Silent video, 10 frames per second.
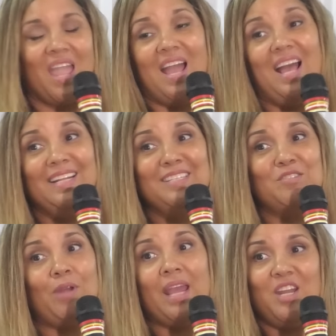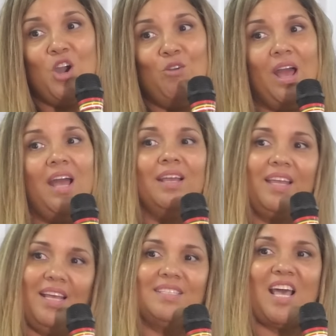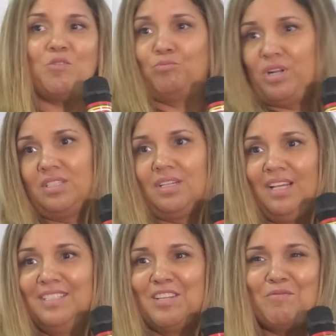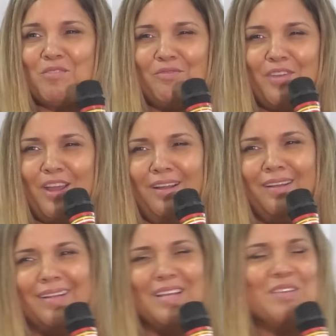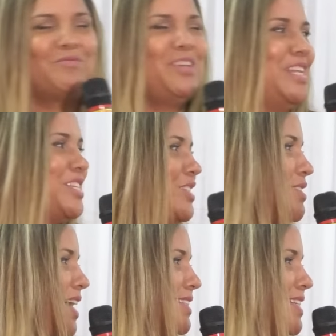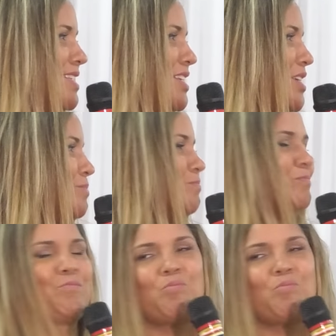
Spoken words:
And right now, I guess I am president of the Vere Phoenix United team.